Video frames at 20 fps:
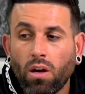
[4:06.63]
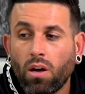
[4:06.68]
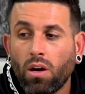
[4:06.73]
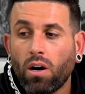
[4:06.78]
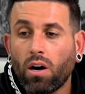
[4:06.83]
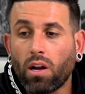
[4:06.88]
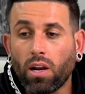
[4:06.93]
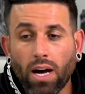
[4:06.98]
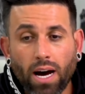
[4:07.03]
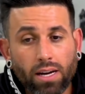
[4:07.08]

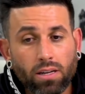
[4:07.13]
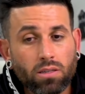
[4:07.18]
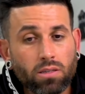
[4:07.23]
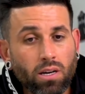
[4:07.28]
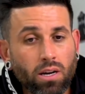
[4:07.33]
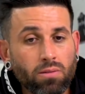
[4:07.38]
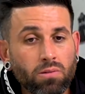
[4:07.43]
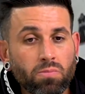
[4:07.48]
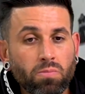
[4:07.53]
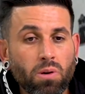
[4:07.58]
A lot of
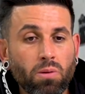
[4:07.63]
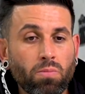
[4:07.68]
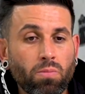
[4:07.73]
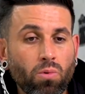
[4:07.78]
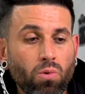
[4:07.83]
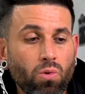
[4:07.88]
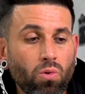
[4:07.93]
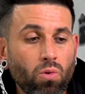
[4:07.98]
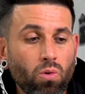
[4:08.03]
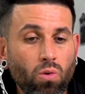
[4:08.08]
times
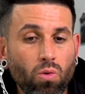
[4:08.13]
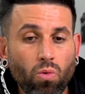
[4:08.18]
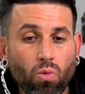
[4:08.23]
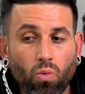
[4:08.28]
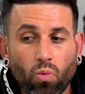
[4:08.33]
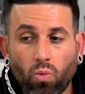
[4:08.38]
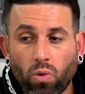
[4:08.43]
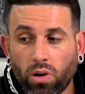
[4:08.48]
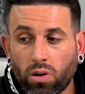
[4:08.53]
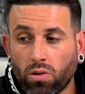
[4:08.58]
people
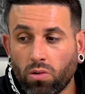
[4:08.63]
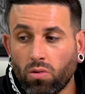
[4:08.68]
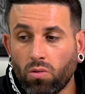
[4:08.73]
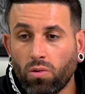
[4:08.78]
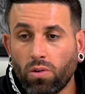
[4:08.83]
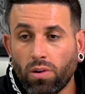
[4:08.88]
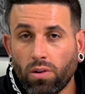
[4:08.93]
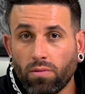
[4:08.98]
will